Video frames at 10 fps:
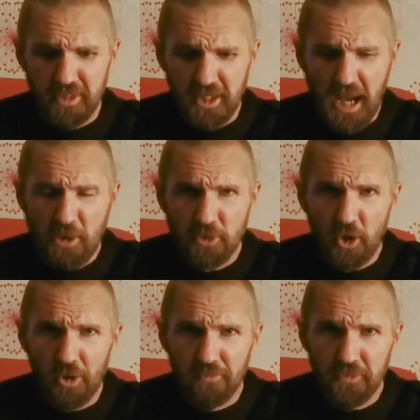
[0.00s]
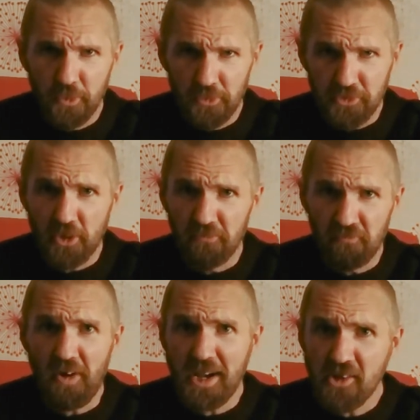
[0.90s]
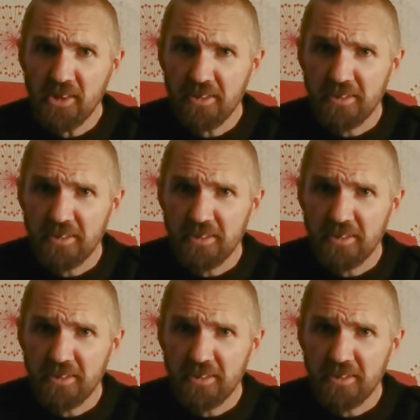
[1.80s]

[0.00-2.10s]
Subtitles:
alcohol fuel that's on fire,